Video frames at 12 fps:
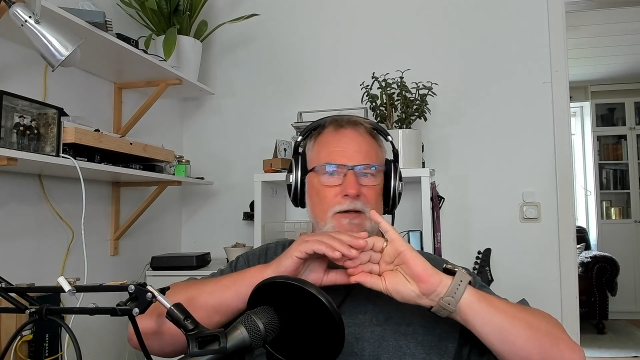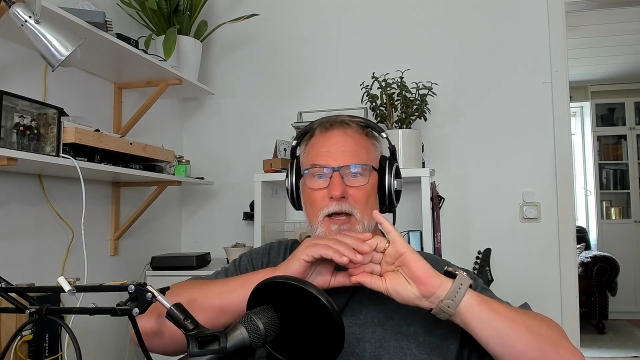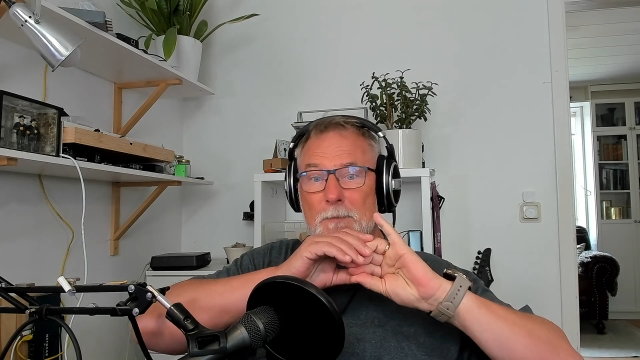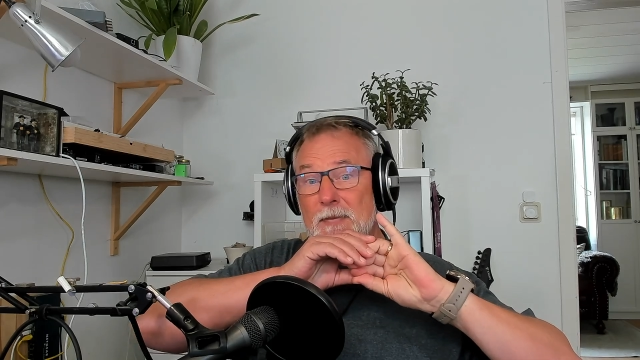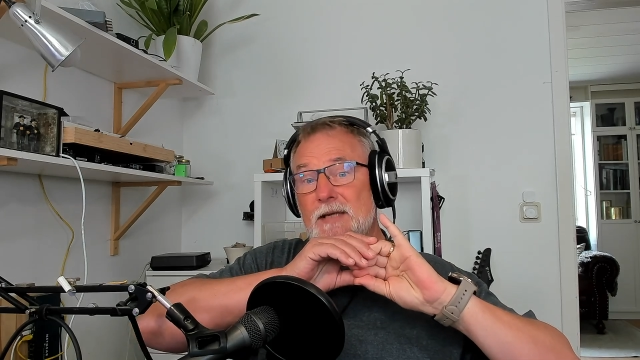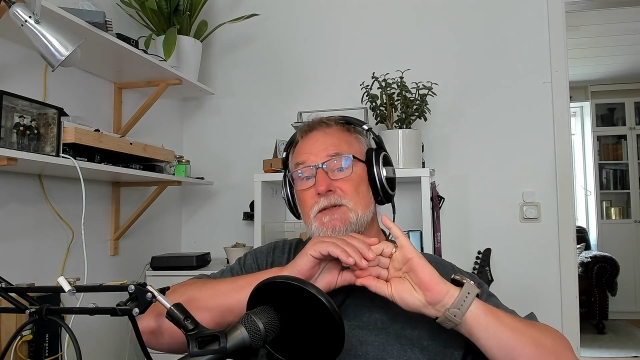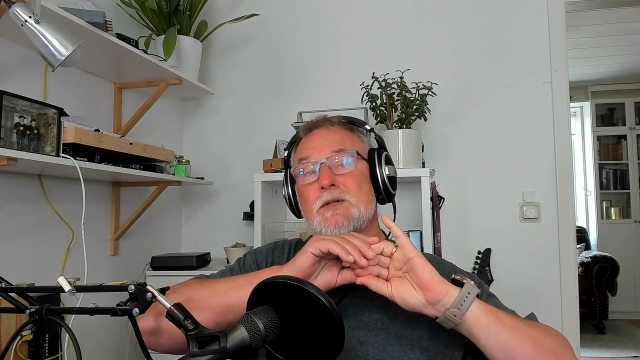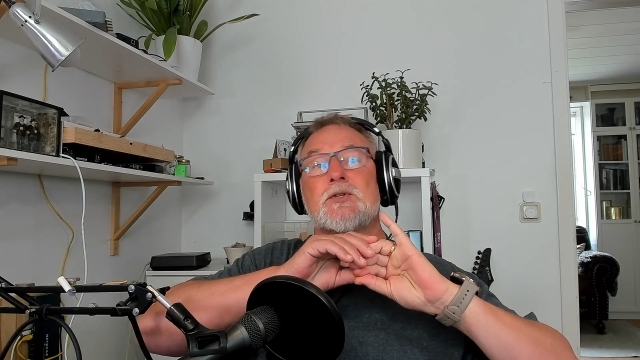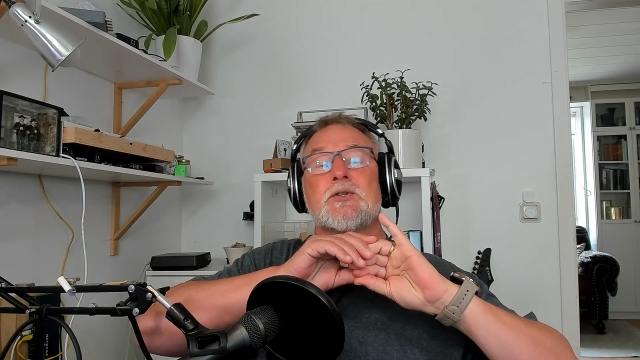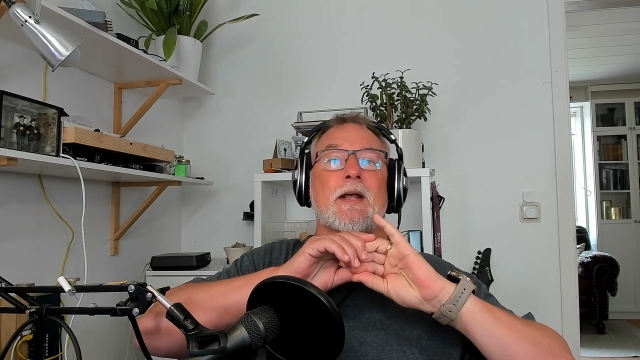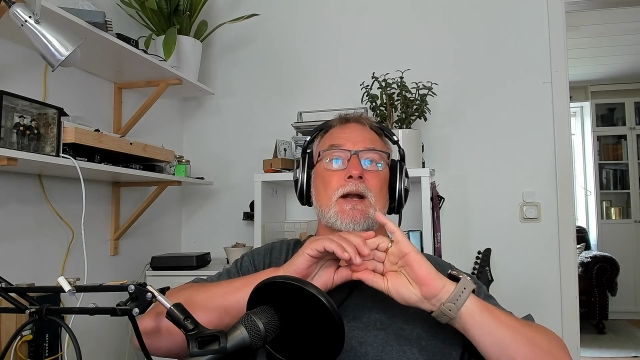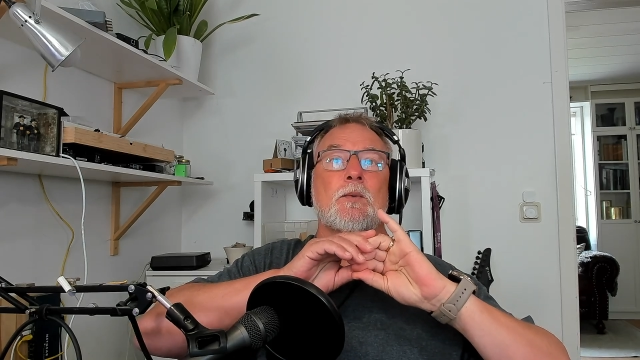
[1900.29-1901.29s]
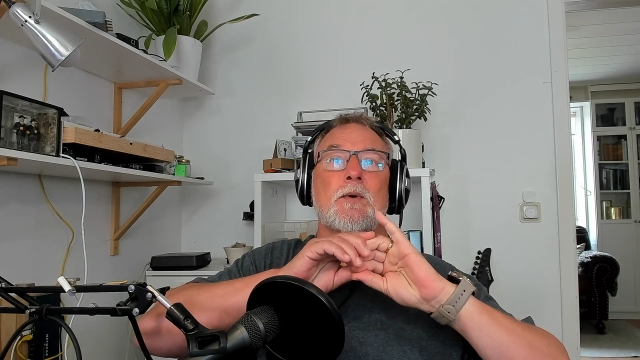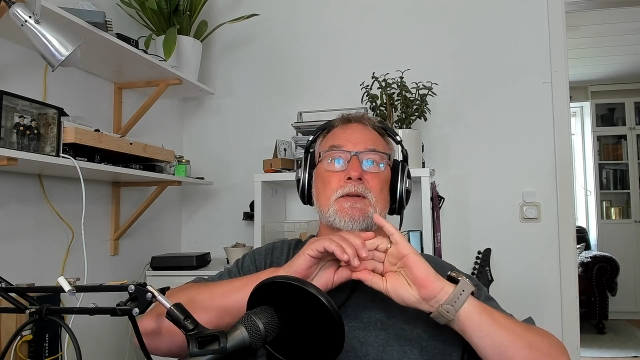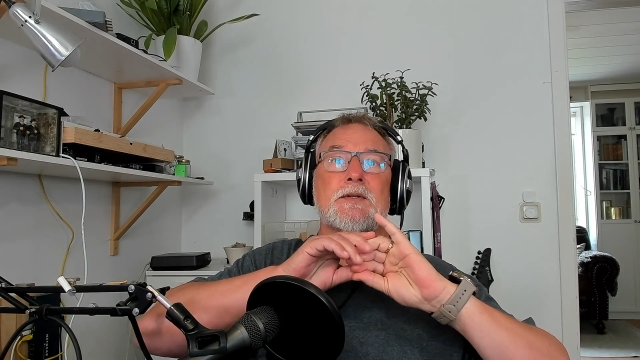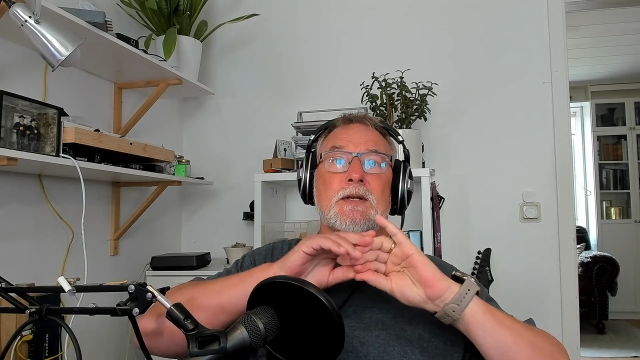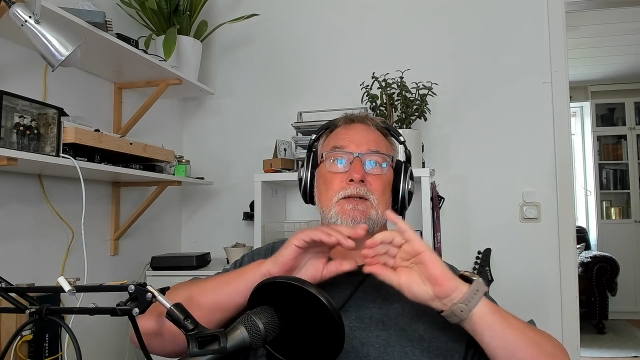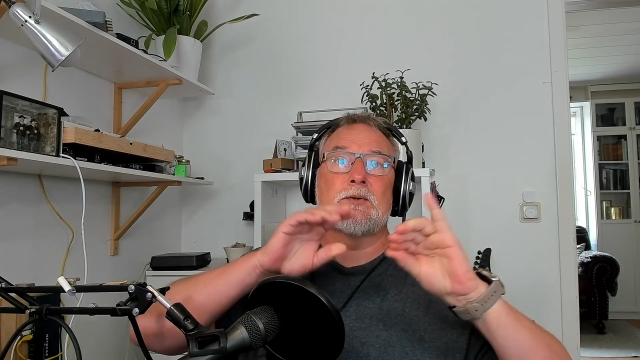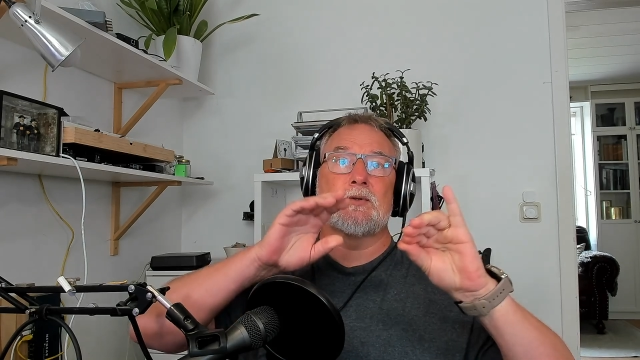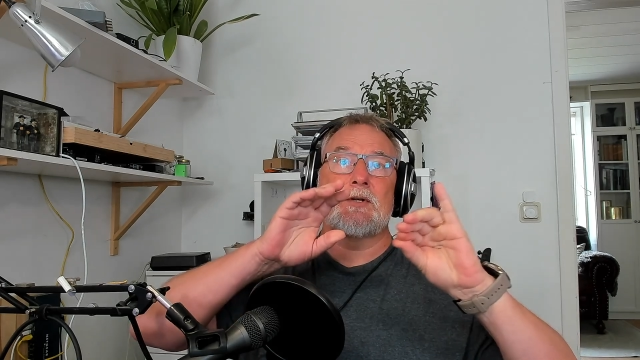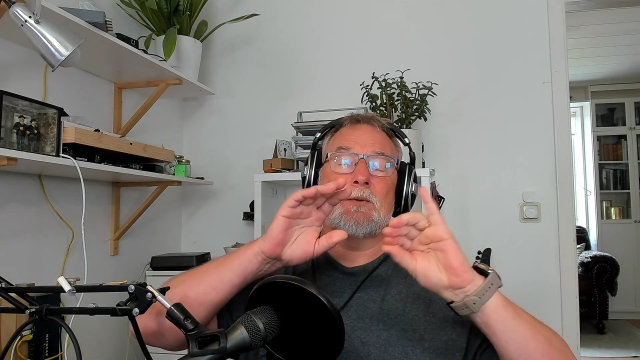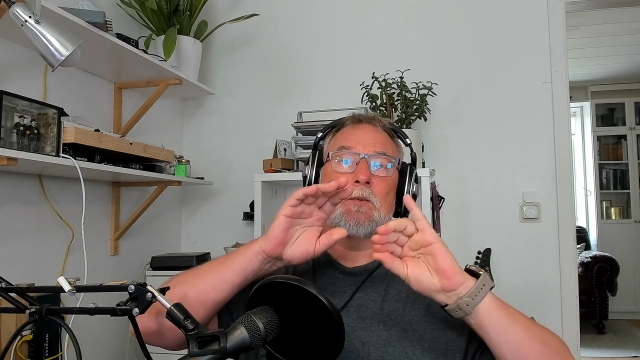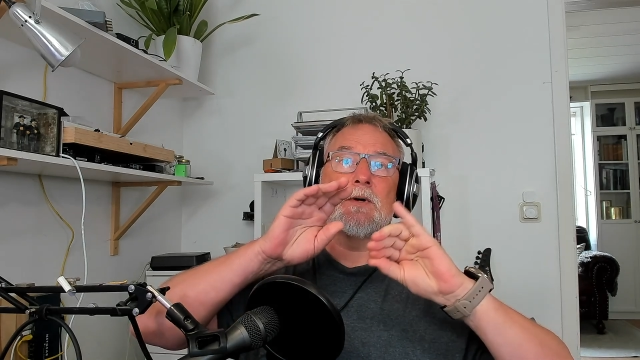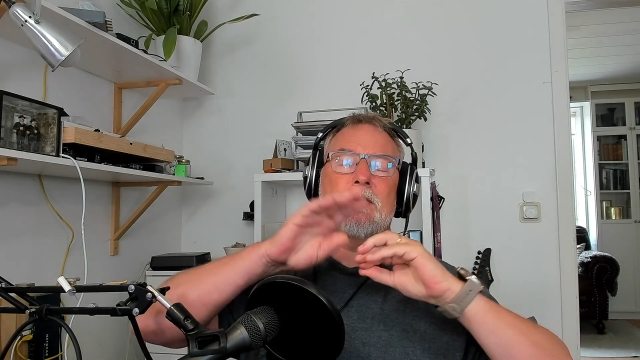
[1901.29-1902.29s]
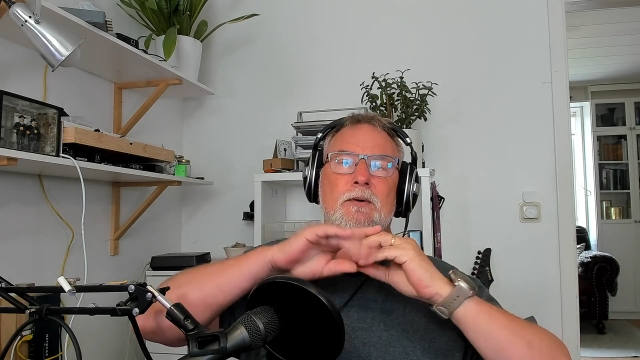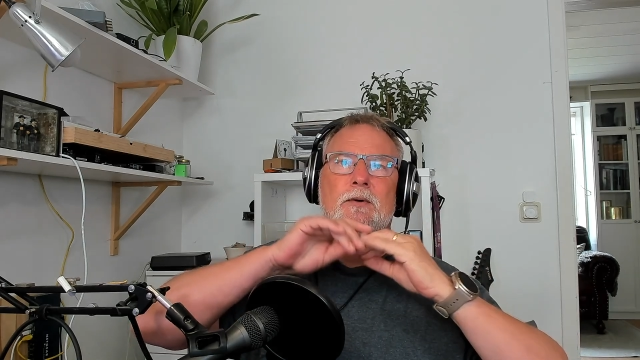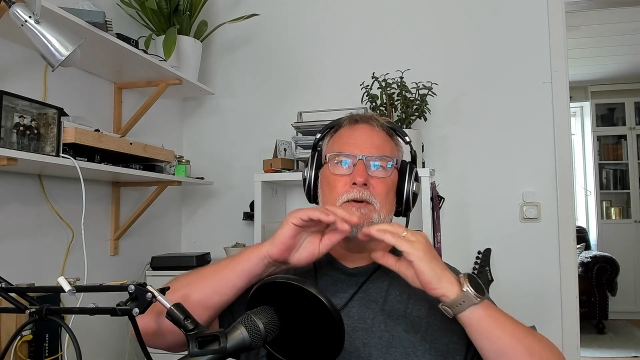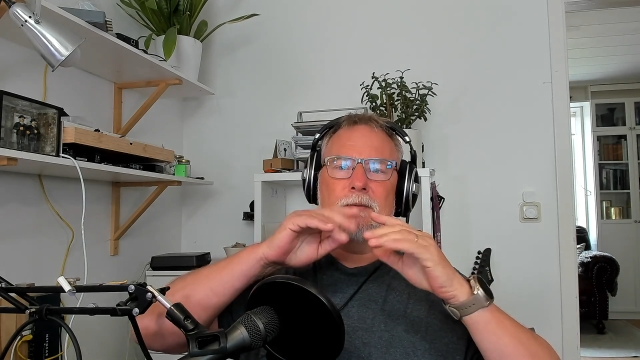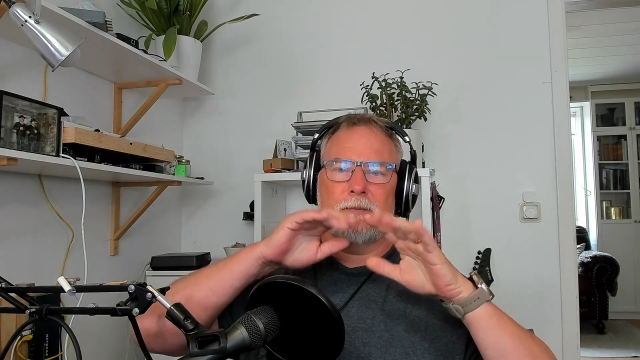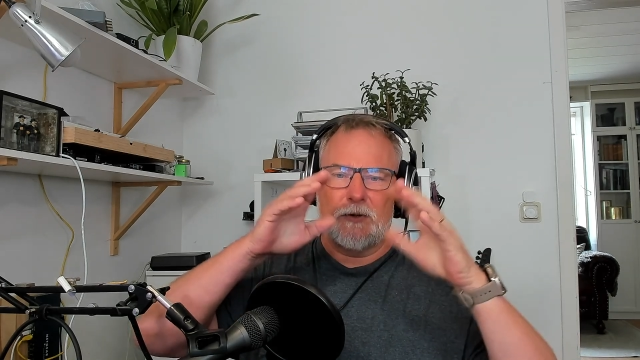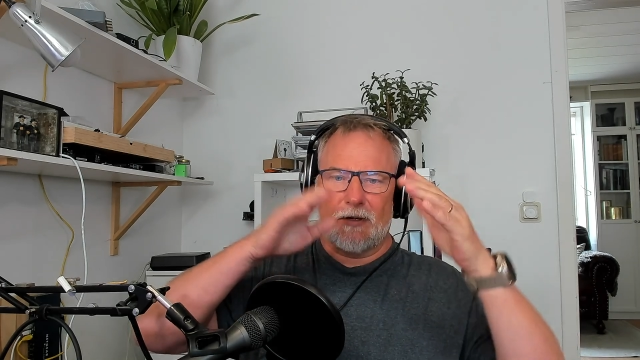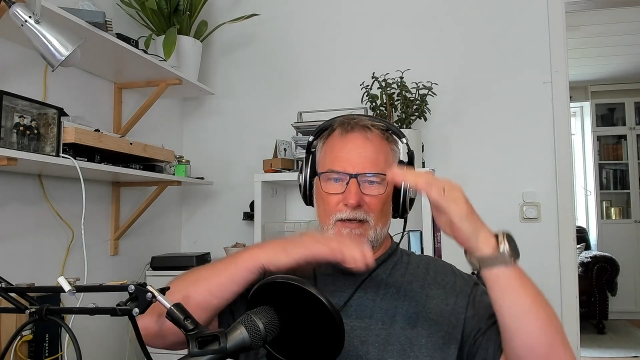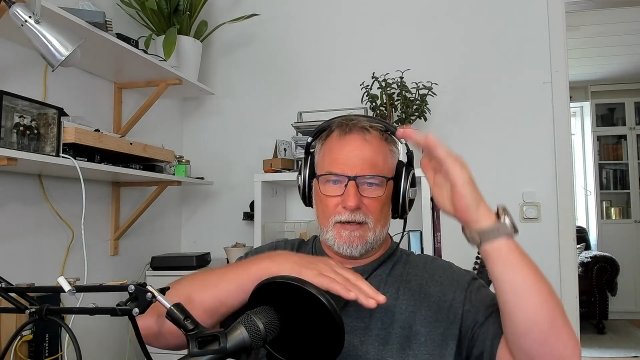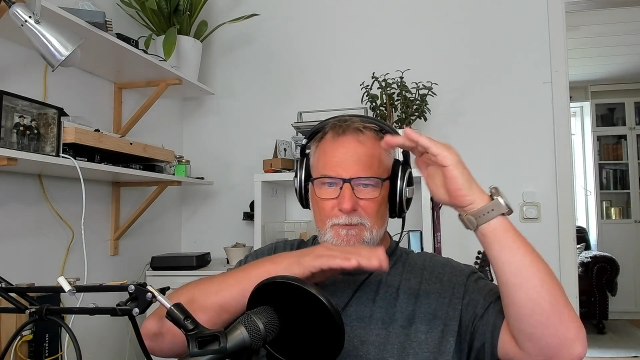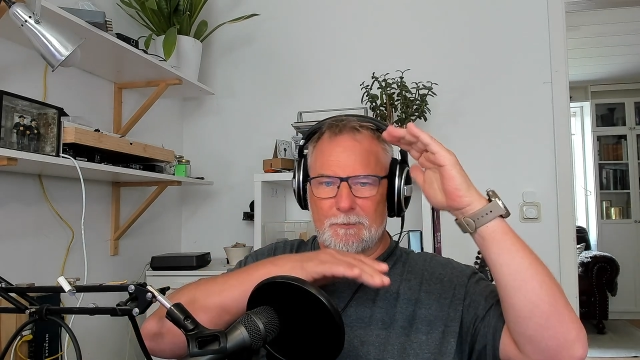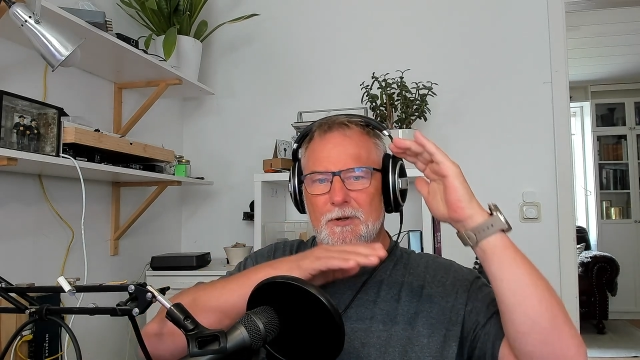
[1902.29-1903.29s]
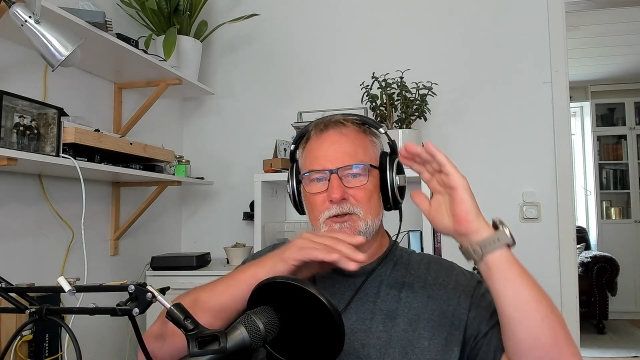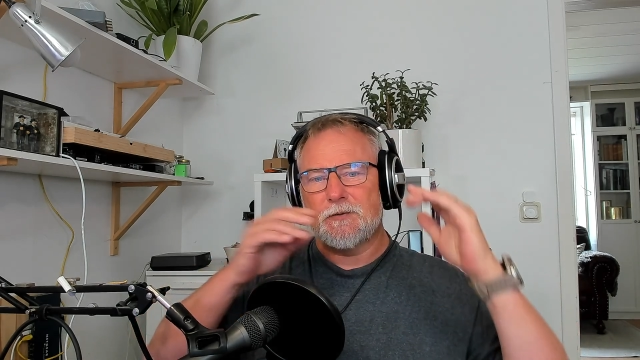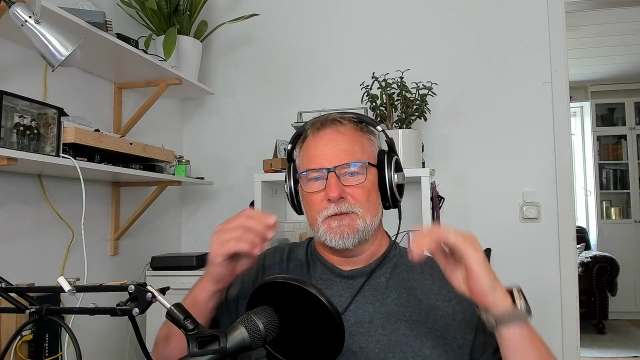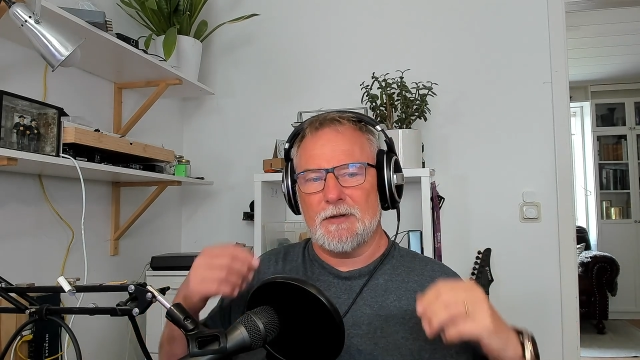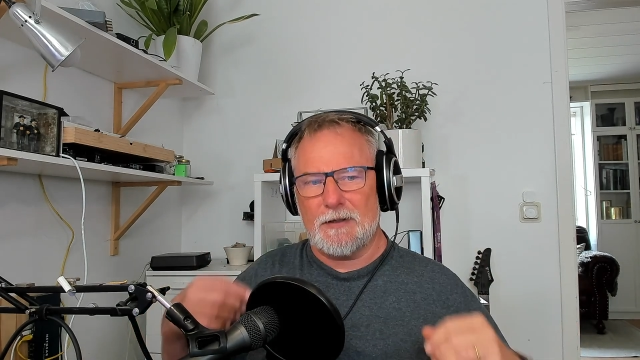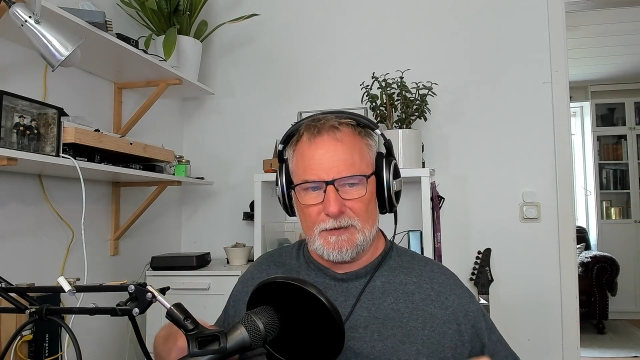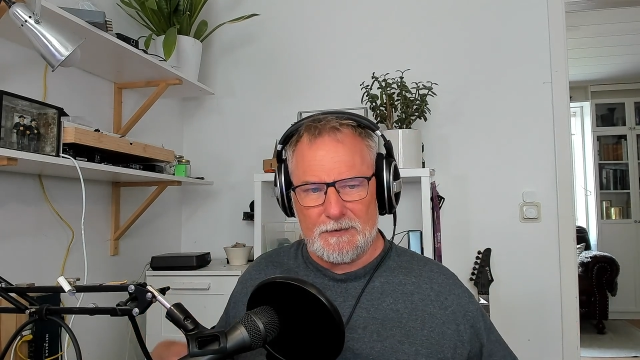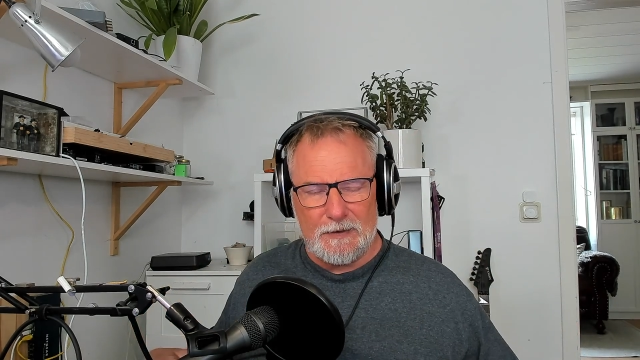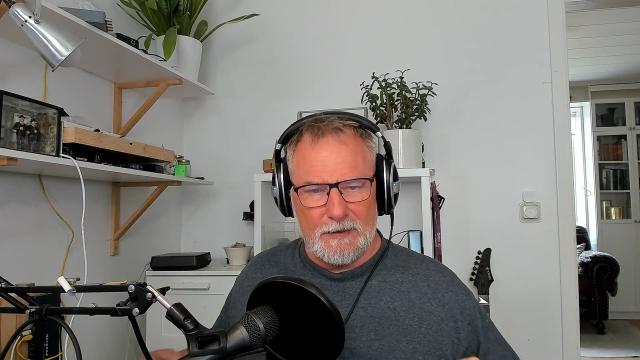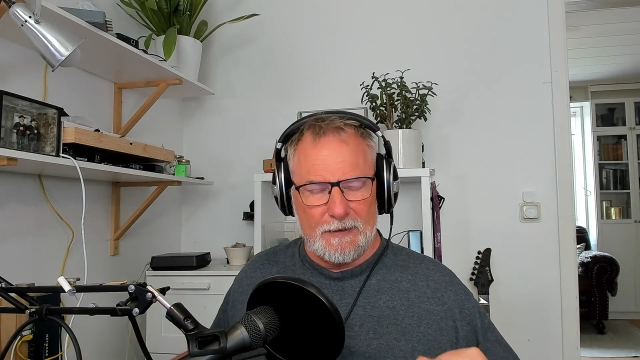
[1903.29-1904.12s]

message that I want to send to someone, or have a bunch of things,